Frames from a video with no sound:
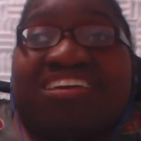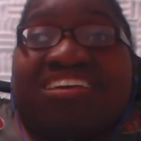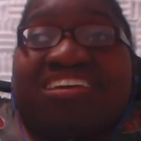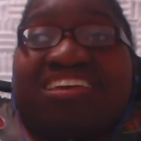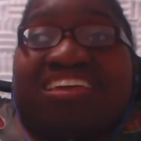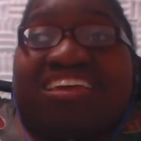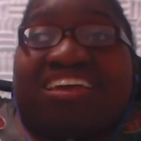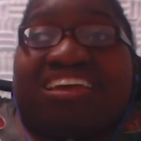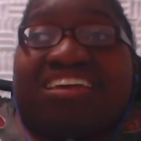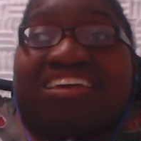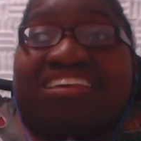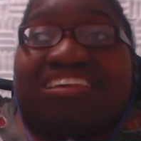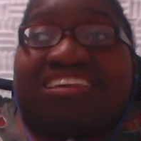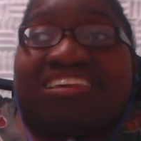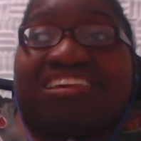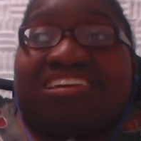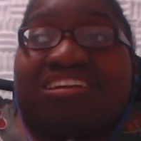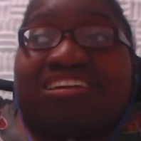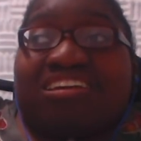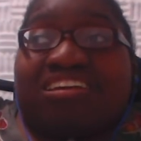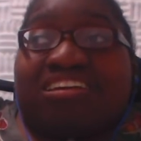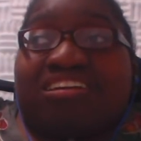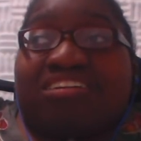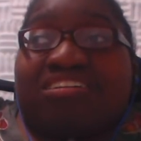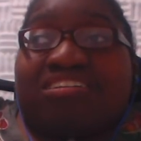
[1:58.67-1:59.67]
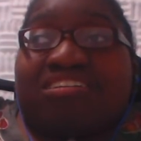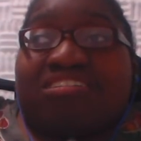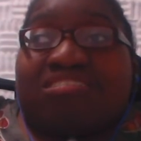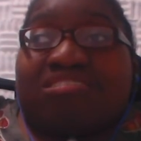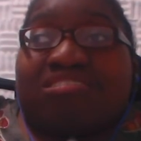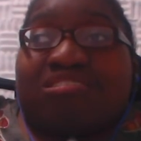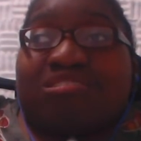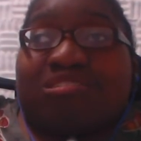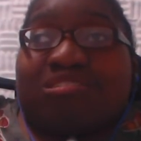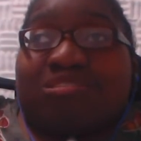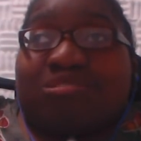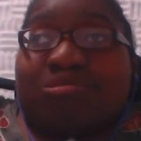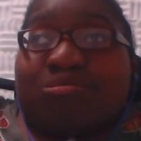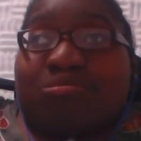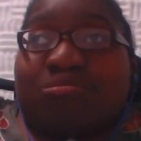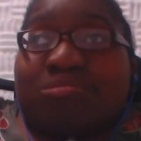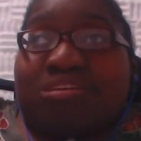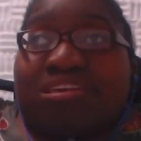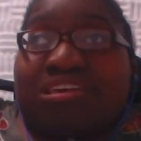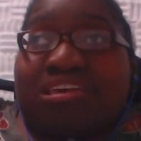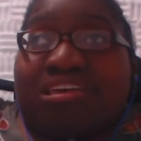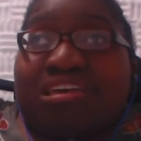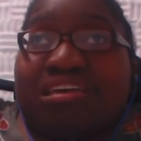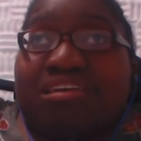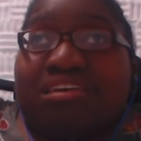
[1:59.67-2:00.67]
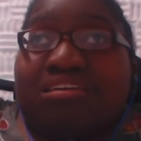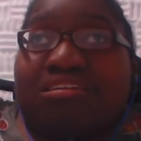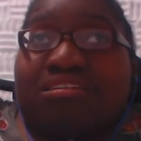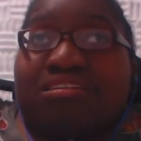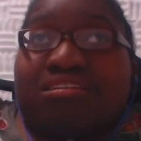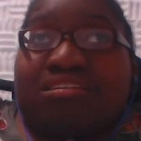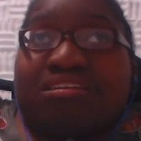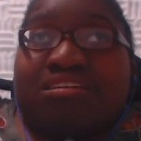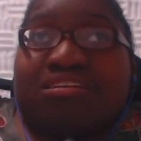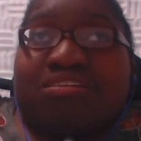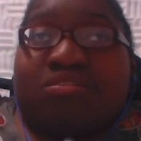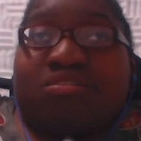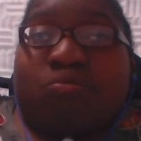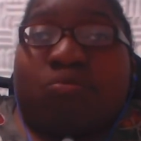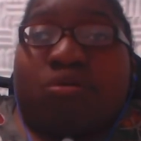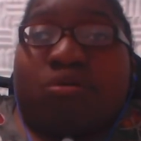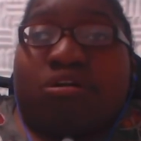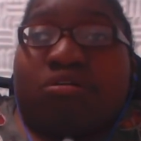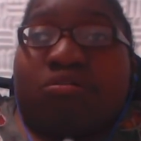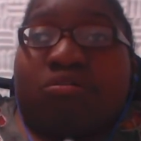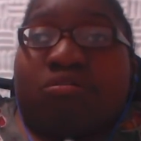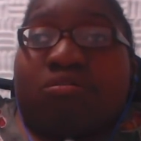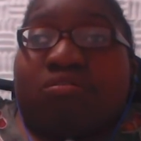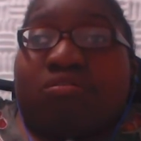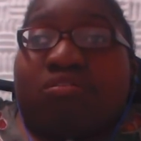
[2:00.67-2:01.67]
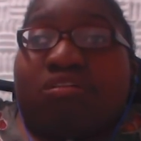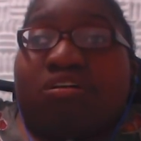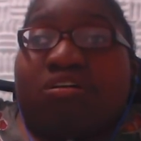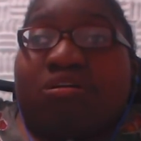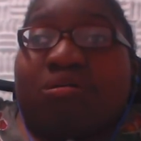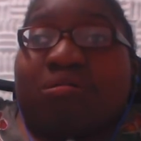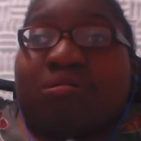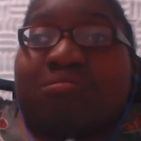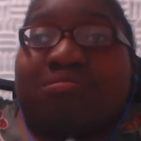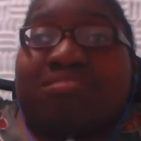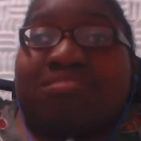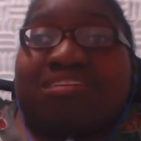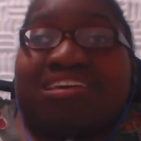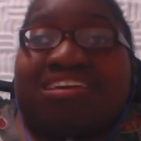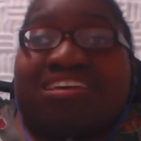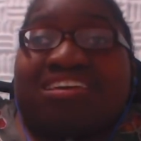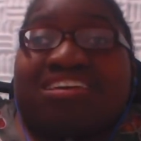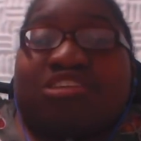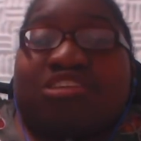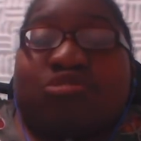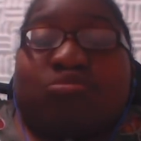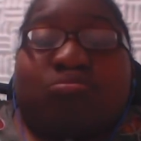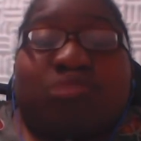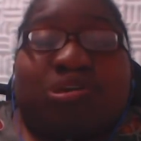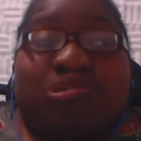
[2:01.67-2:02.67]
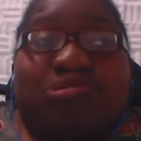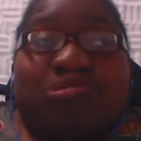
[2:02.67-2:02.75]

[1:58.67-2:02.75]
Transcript: And I said, uh, okay. Well, um, you better